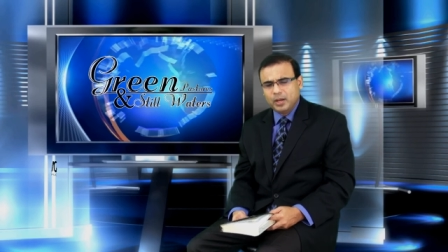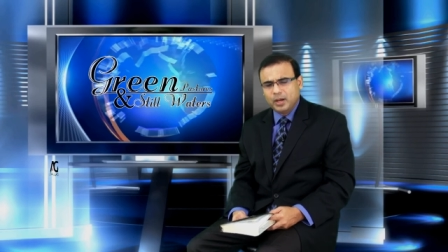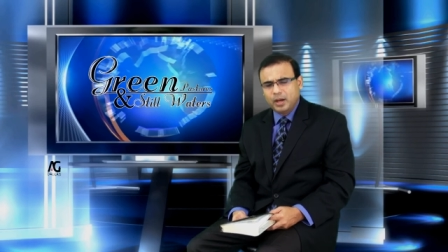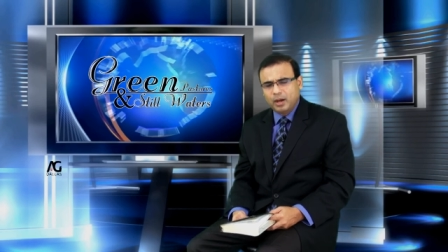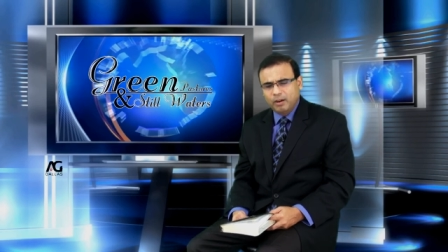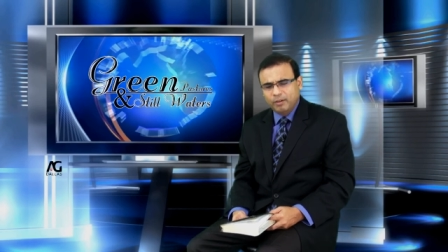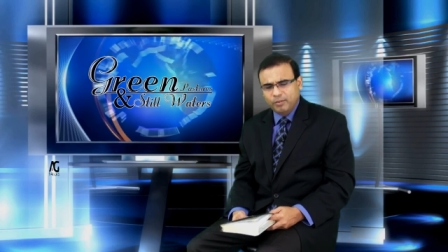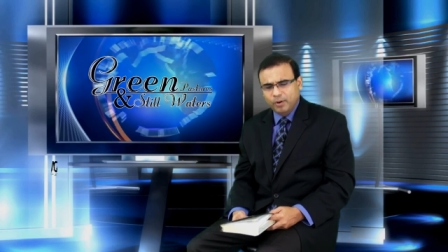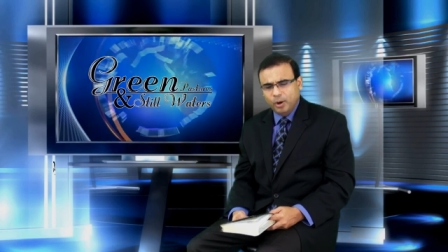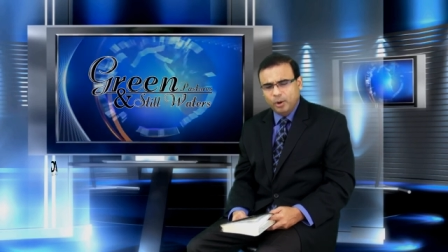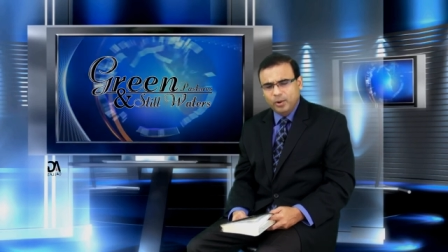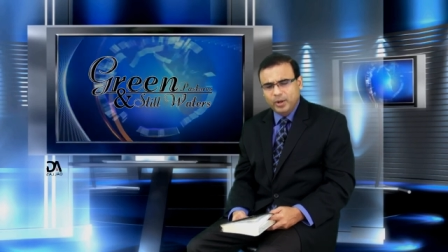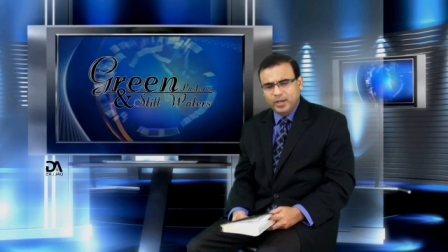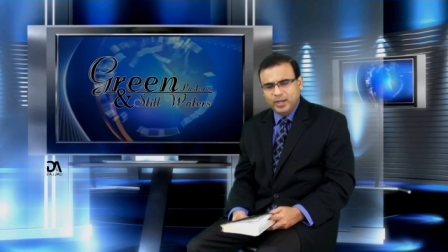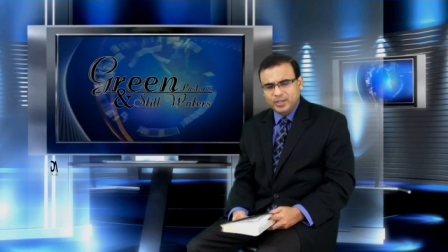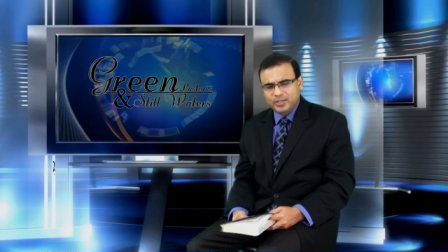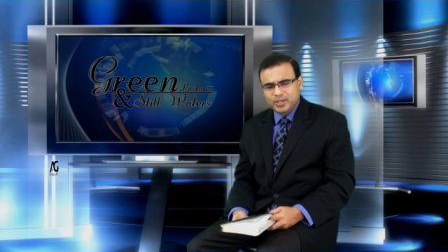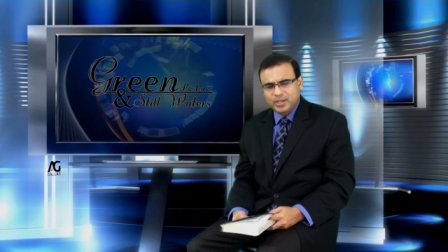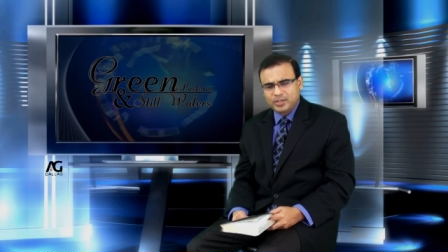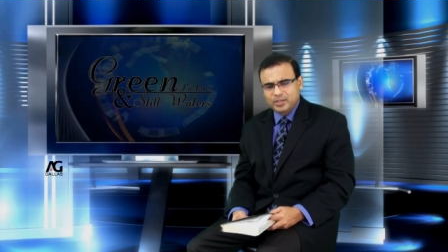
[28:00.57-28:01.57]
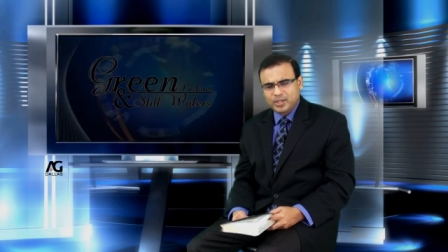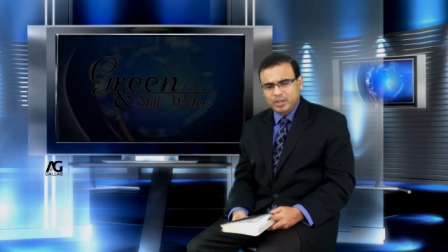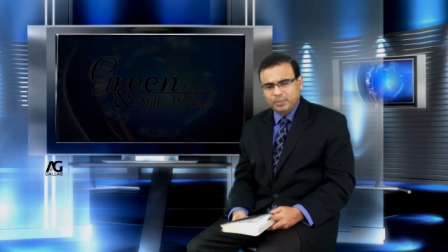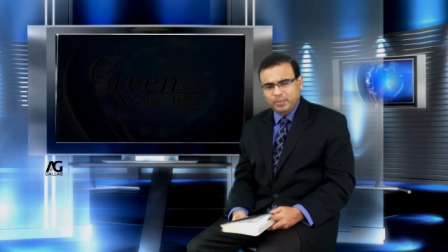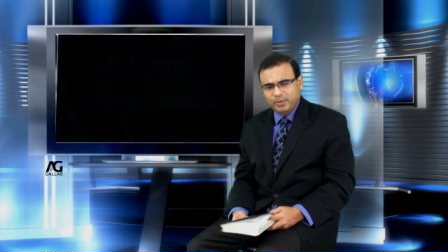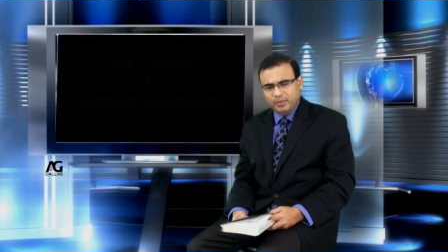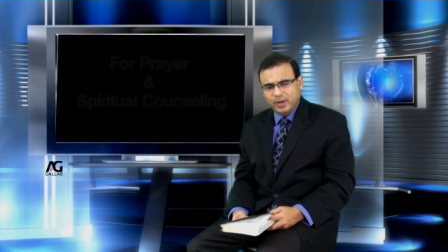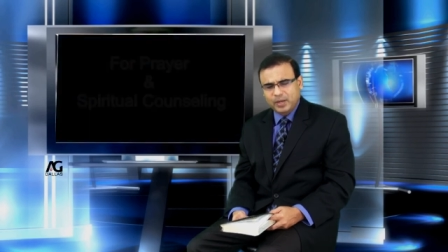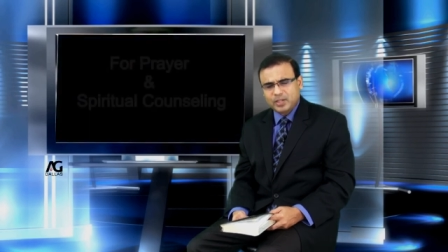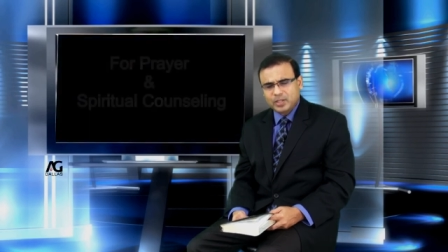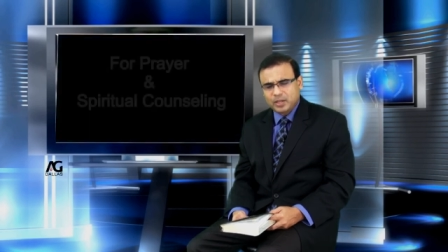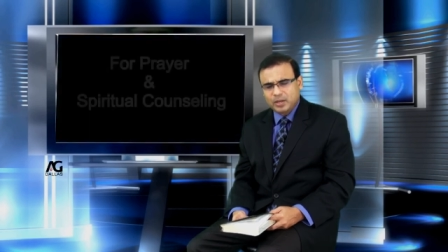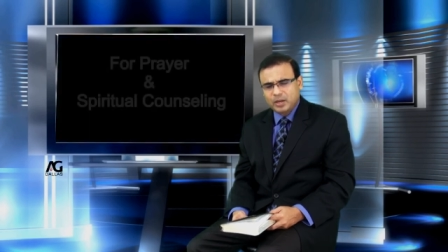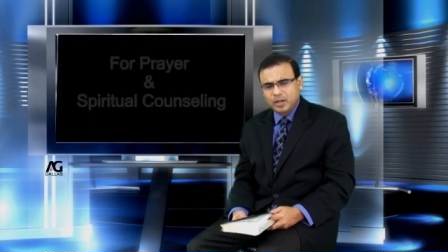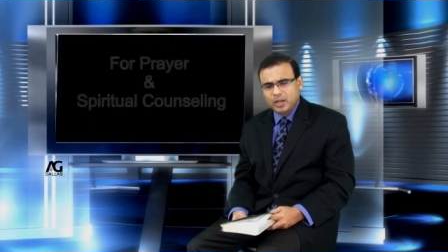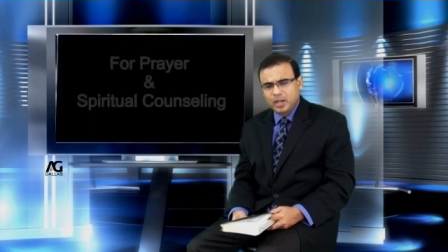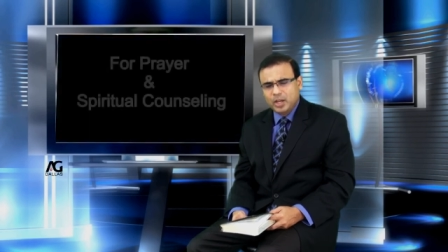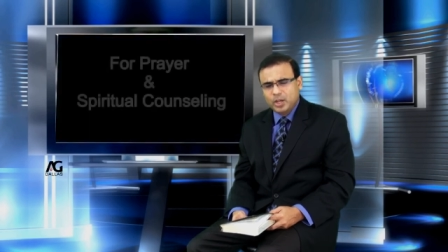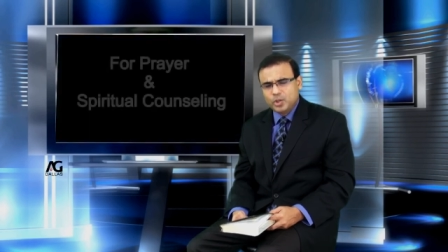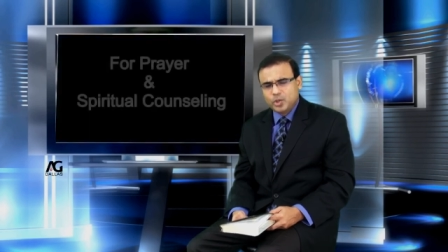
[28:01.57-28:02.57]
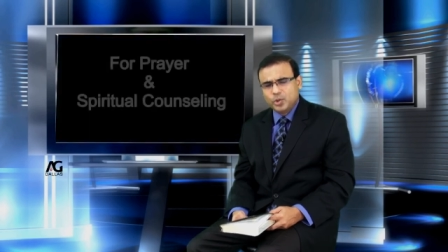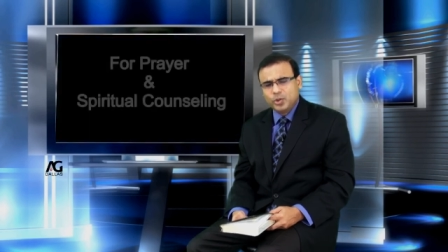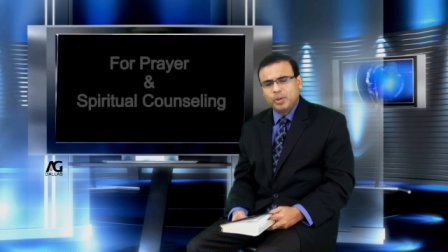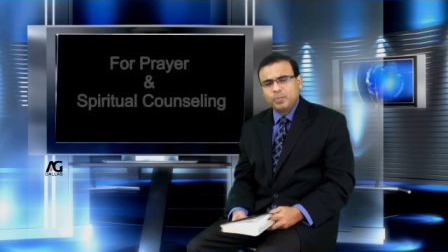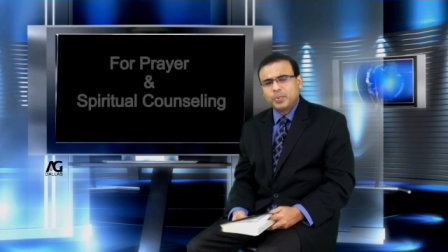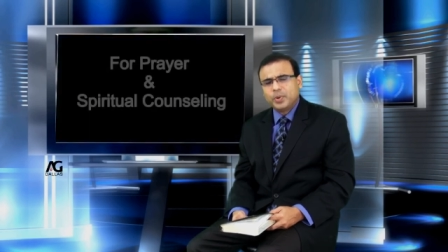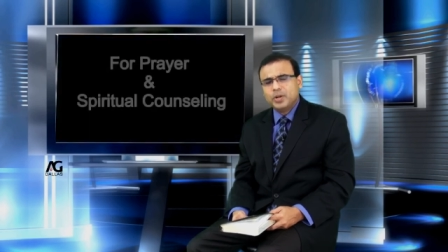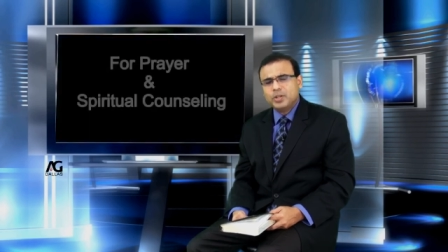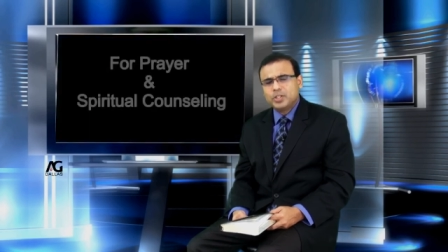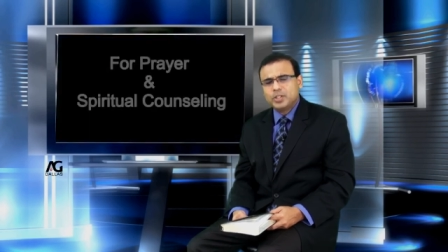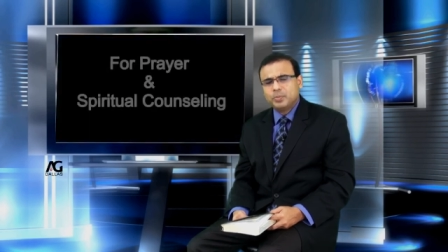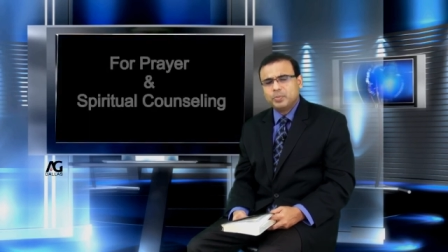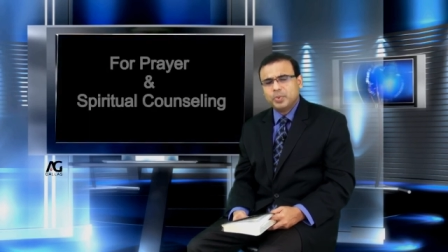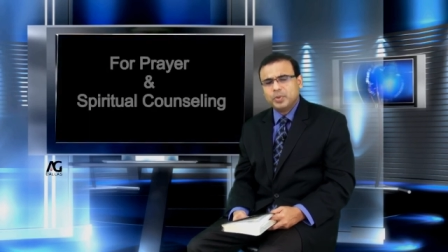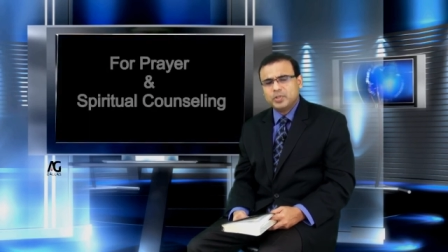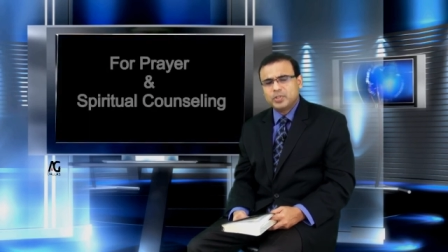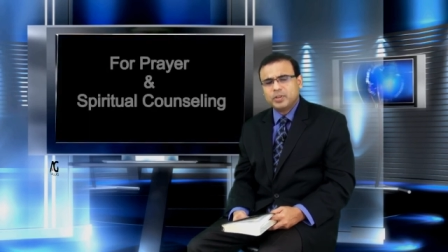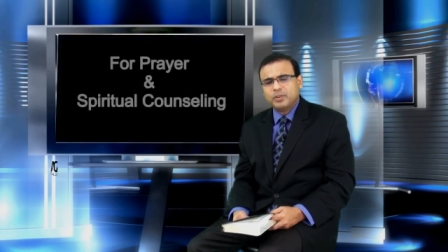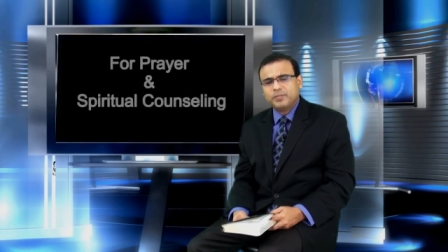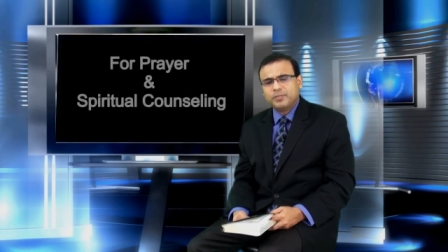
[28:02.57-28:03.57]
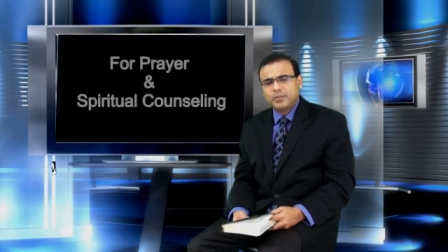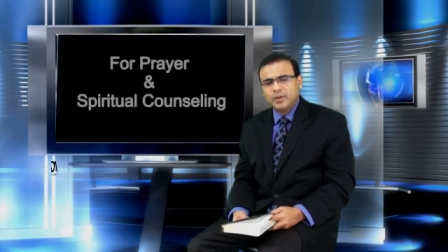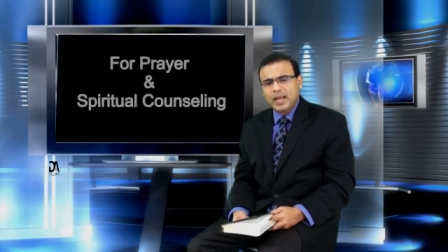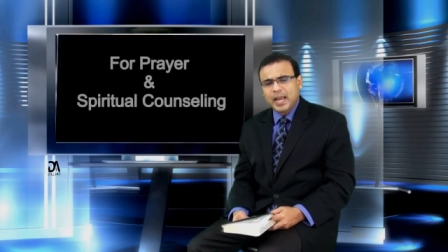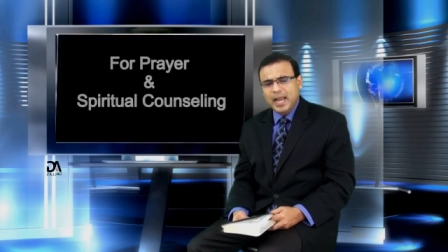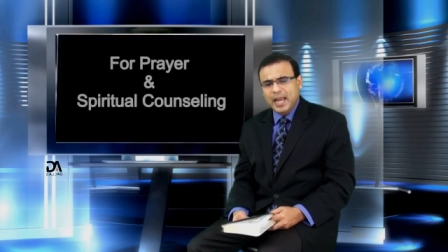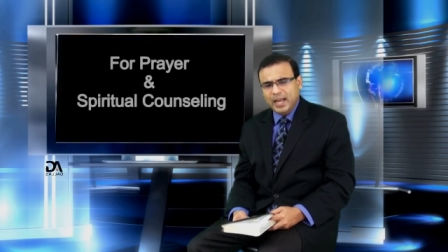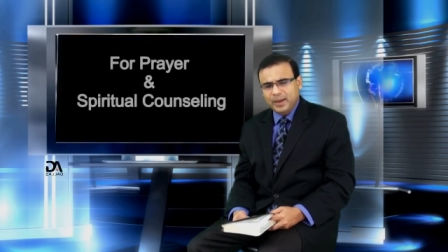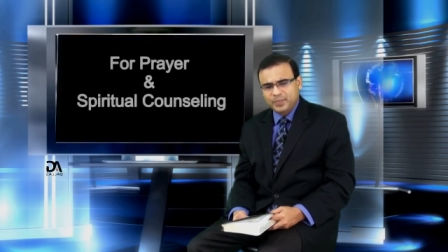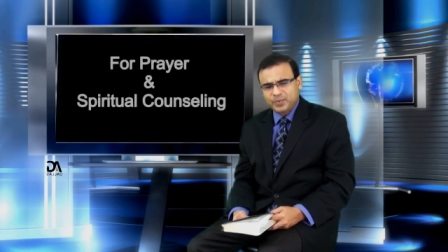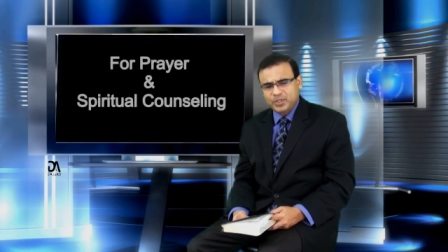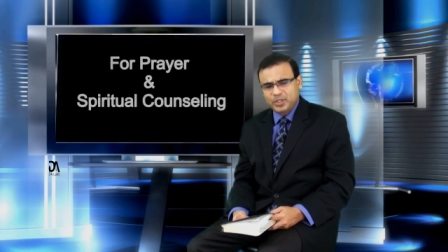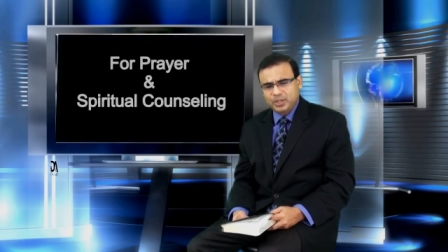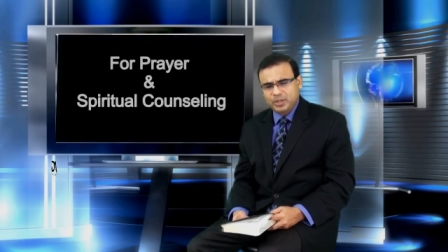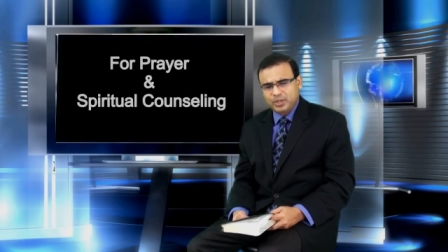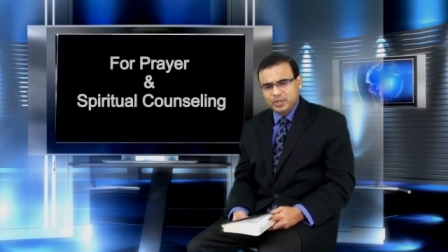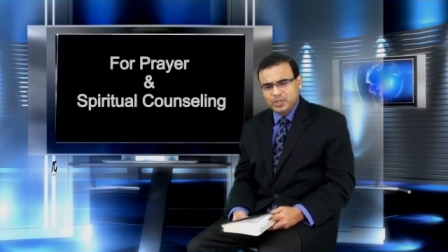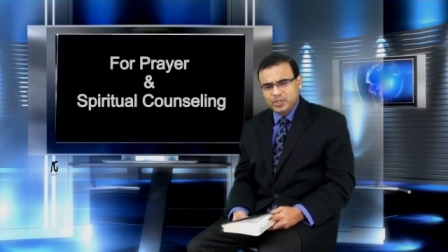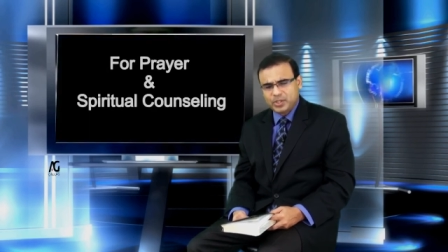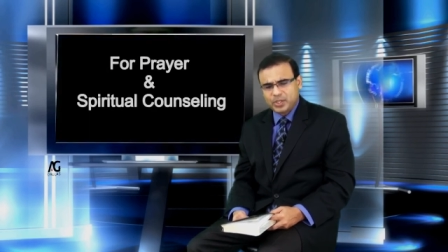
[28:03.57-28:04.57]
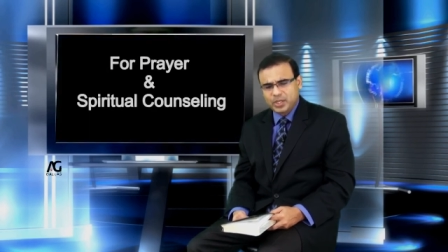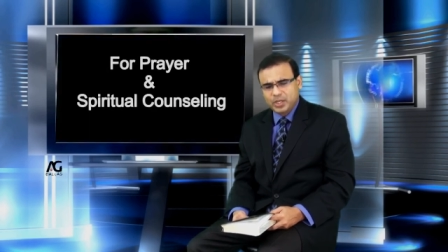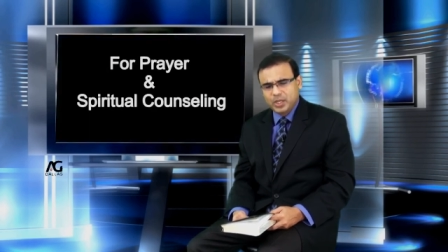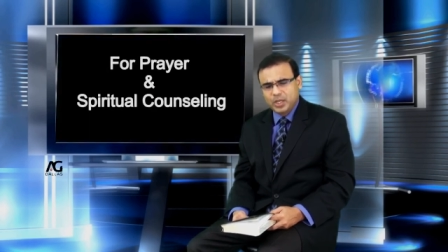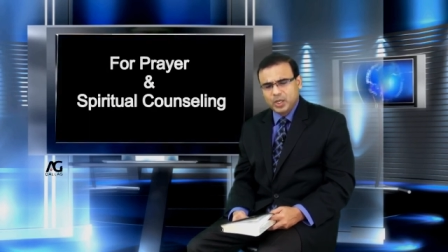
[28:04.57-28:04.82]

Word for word: of holiness and separation, to the principles of abstinence.